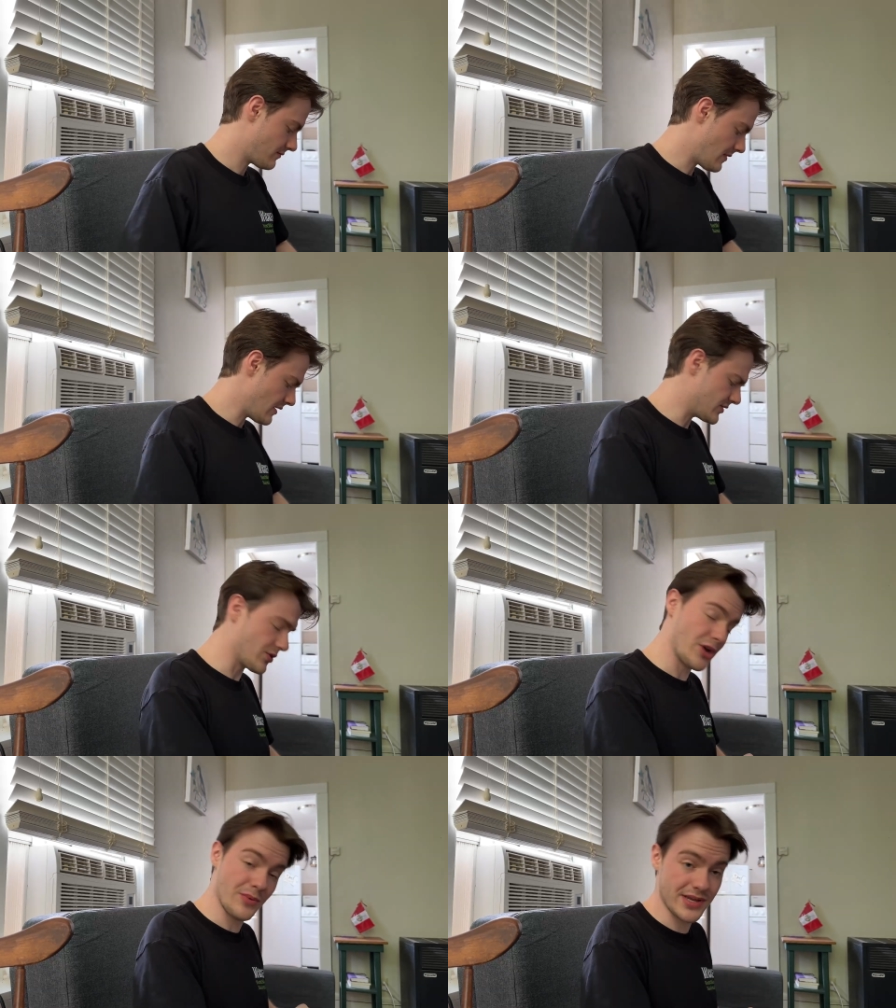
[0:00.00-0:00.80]
So
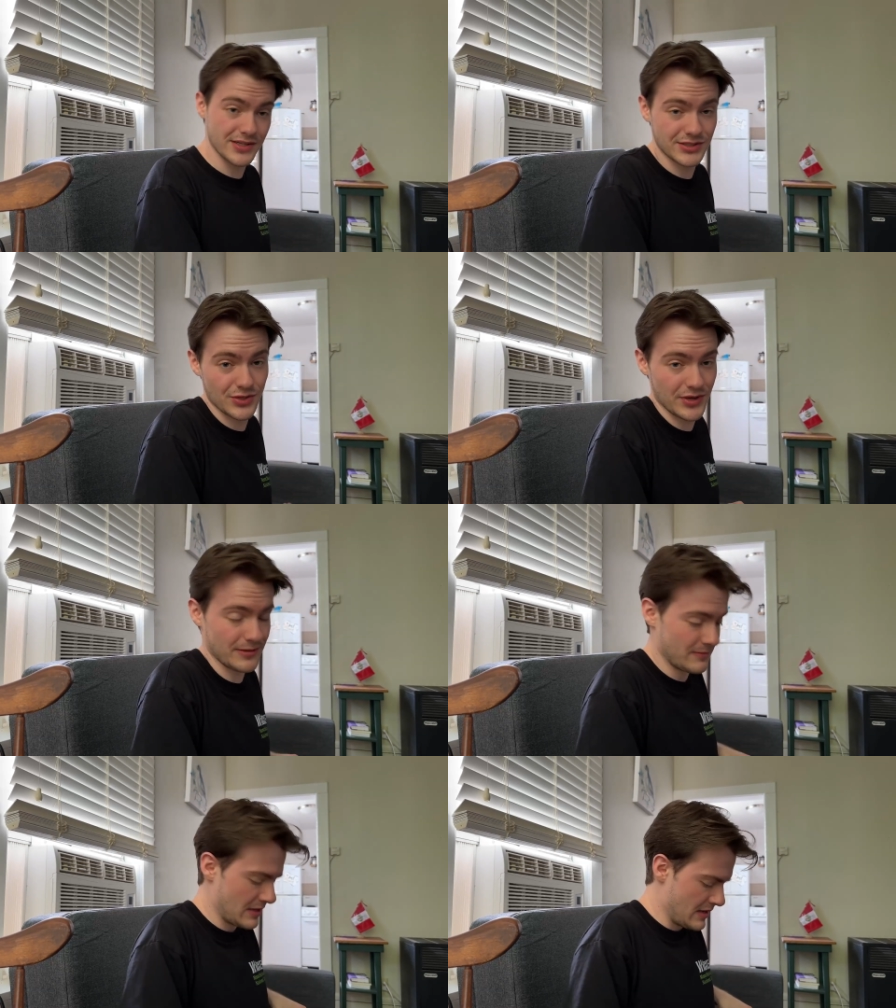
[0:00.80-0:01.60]
going into
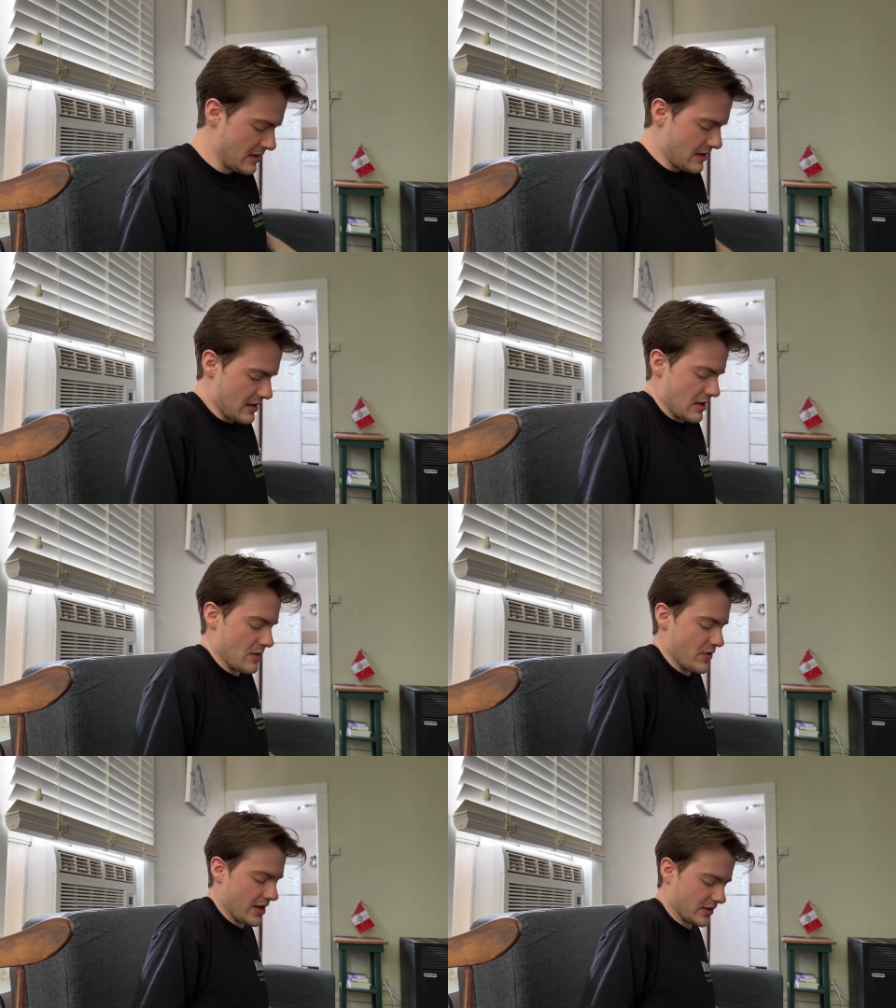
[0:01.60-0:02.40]
it,
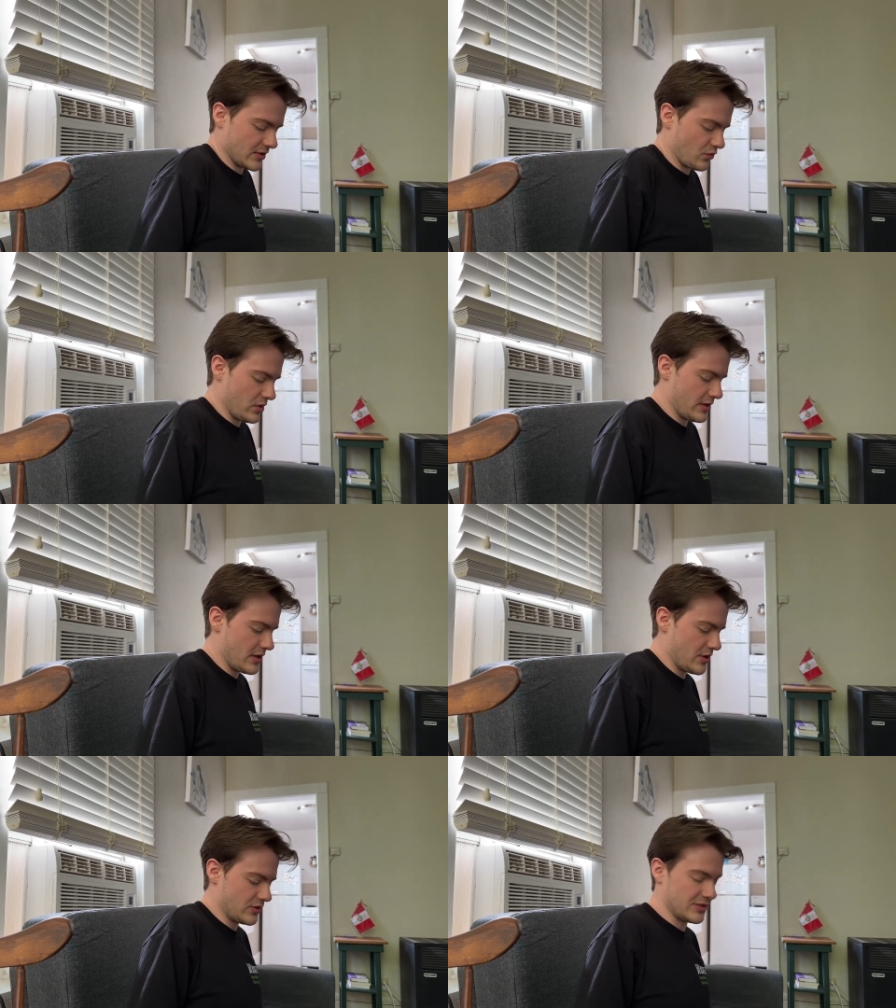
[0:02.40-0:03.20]
we got this one
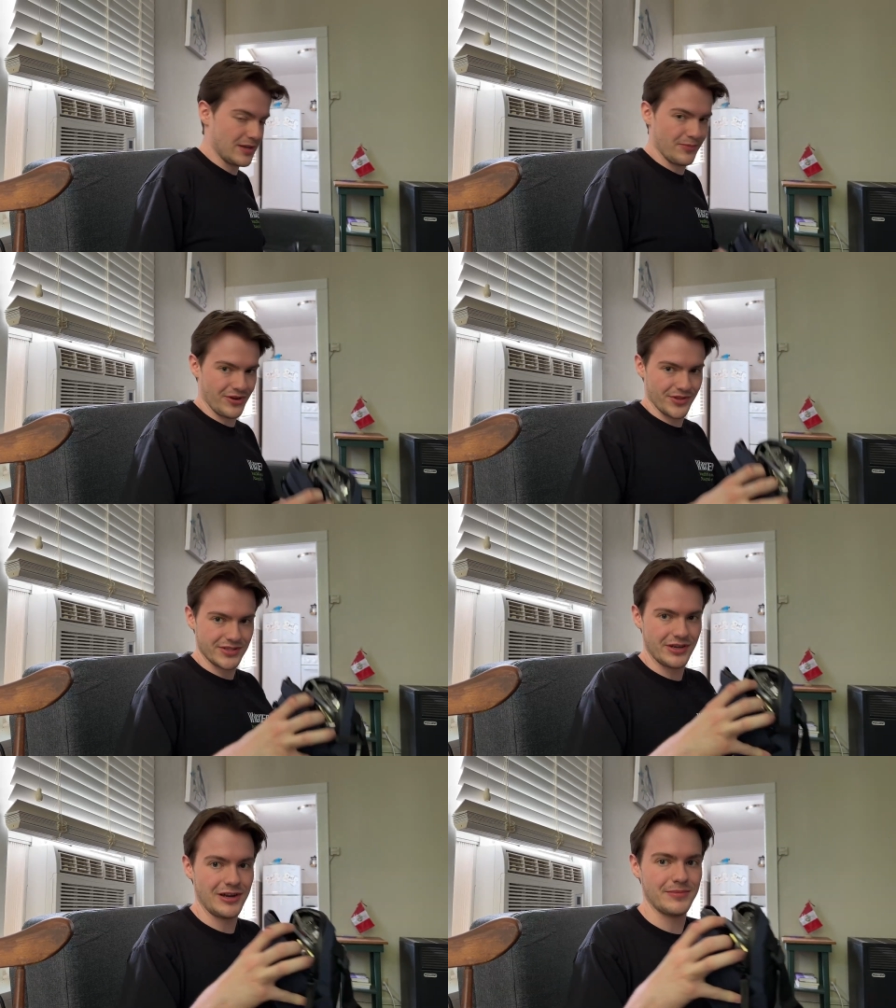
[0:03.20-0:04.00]
huge zipper on the
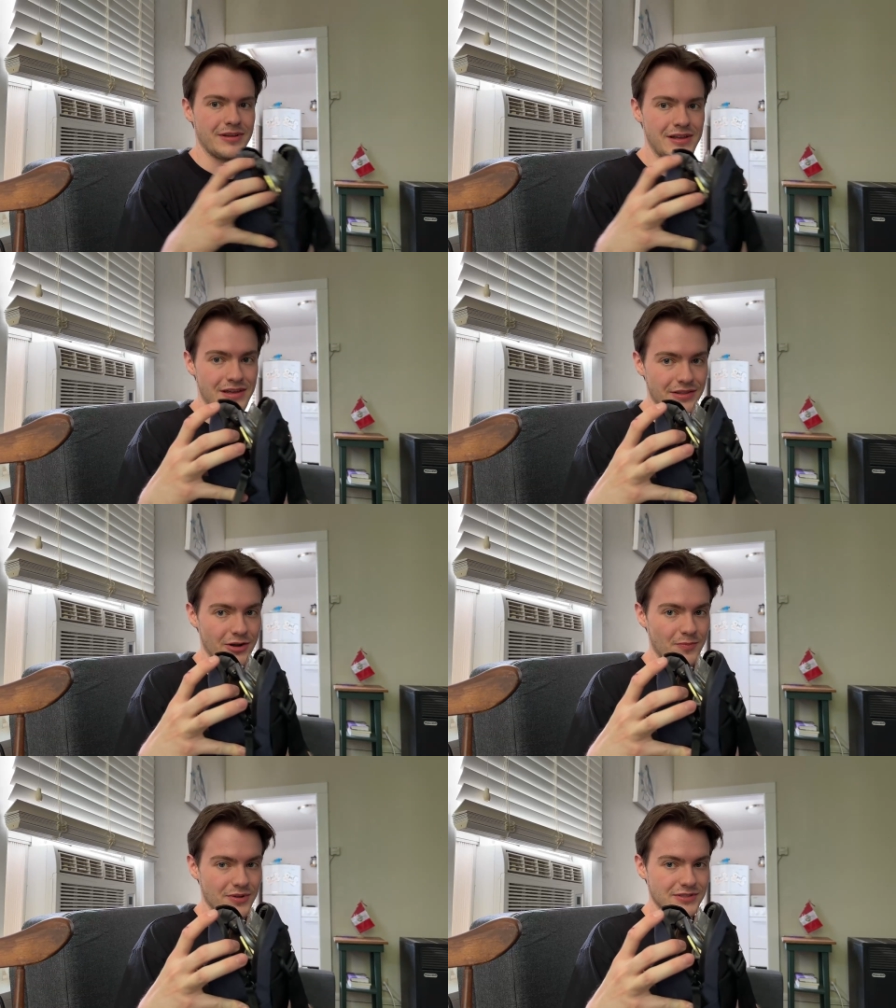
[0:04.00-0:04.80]
top that
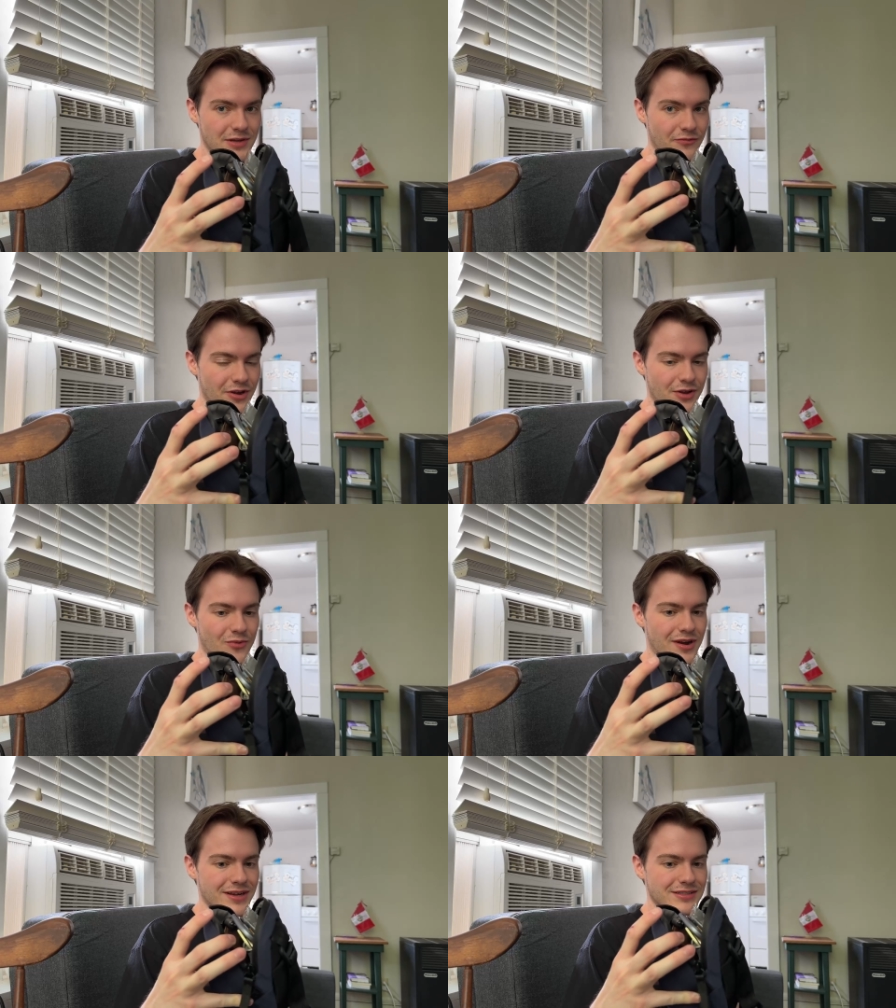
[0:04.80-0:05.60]
opens up very wide,